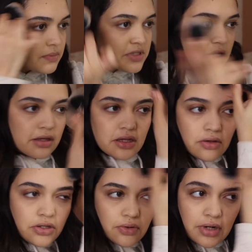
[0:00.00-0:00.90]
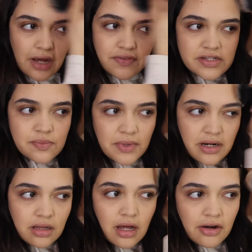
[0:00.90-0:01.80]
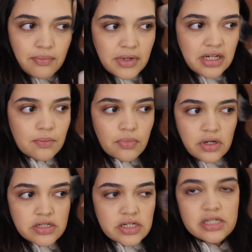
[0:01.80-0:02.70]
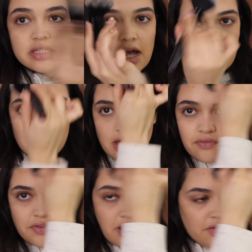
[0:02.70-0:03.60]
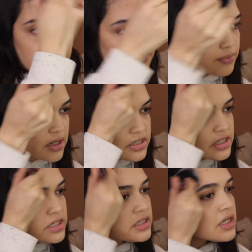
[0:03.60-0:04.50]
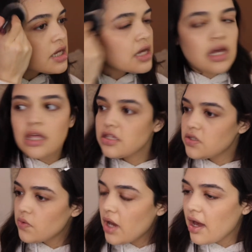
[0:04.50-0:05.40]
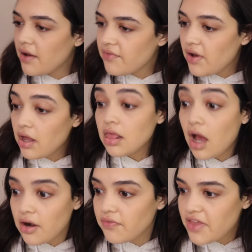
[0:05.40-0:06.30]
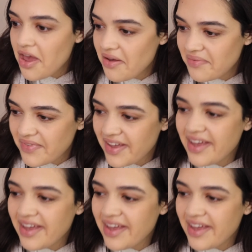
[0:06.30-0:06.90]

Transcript: telling you, you don't have to spend a lot of money in brushes. I love e.l.f. brushes. I do have a lot of them.